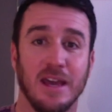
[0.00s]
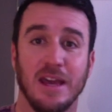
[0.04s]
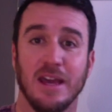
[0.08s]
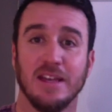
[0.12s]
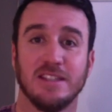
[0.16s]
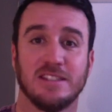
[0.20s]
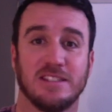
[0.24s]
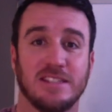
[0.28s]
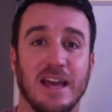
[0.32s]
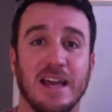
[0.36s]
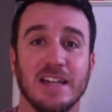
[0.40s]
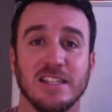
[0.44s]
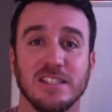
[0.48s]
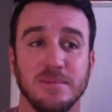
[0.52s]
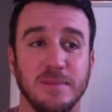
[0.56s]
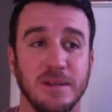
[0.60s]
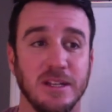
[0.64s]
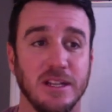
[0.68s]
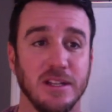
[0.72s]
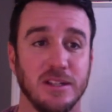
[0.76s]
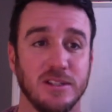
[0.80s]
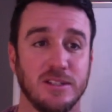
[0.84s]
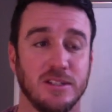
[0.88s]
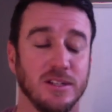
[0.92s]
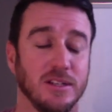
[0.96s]
It saddens me
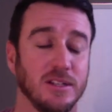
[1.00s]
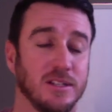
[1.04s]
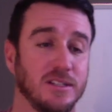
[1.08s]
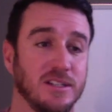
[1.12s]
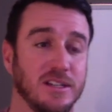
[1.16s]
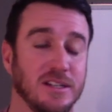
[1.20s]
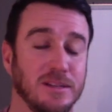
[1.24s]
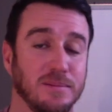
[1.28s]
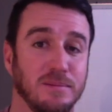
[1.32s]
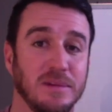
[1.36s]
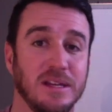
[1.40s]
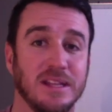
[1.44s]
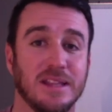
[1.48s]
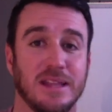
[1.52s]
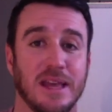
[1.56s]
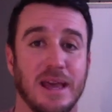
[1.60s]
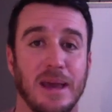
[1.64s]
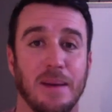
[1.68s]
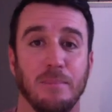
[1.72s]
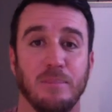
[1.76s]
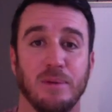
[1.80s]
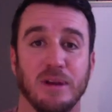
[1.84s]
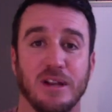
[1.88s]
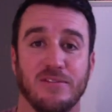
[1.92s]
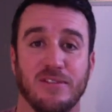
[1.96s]
to, to, to, admit
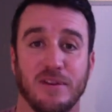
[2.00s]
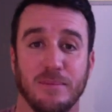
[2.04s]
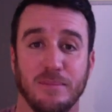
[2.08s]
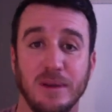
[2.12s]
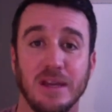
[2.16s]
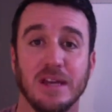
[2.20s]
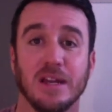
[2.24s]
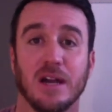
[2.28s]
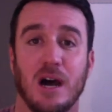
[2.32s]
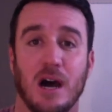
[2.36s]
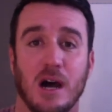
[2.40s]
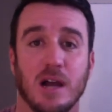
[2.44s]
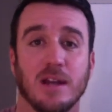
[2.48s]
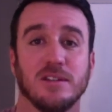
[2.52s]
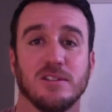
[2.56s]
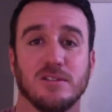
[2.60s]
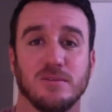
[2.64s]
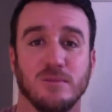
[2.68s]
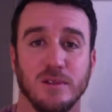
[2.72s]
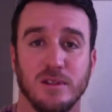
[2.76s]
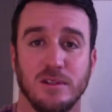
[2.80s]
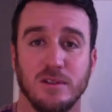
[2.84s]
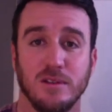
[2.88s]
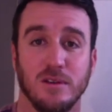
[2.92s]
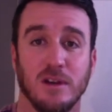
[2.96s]
that, but if I'm being honest
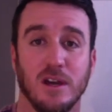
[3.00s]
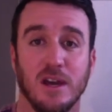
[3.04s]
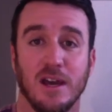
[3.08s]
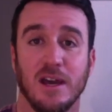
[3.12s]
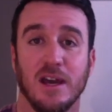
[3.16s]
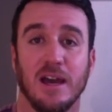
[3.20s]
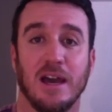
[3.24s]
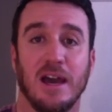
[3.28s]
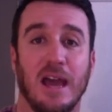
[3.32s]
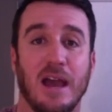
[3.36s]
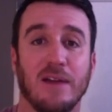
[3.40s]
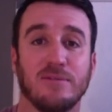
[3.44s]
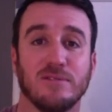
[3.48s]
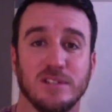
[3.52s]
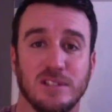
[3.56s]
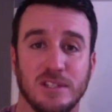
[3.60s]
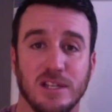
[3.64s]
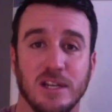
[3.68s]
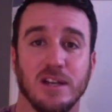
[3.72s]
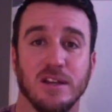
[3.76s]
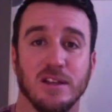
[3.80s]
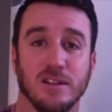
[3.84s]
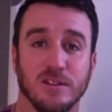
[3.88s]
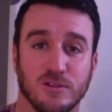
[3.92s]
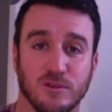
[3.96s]
with you, I have to
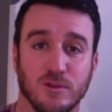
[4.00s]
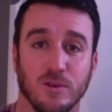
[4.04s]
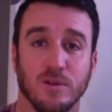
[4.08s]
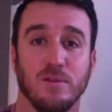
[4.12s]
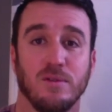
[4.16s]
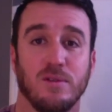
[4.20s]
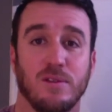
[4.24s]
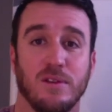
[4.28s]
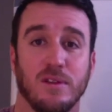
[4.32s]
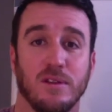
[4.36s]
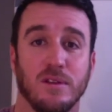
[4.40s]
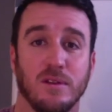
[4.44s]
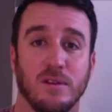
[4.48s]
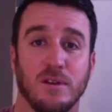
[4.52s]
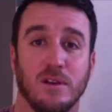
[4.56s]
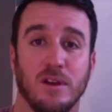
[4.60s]
tell you the truth.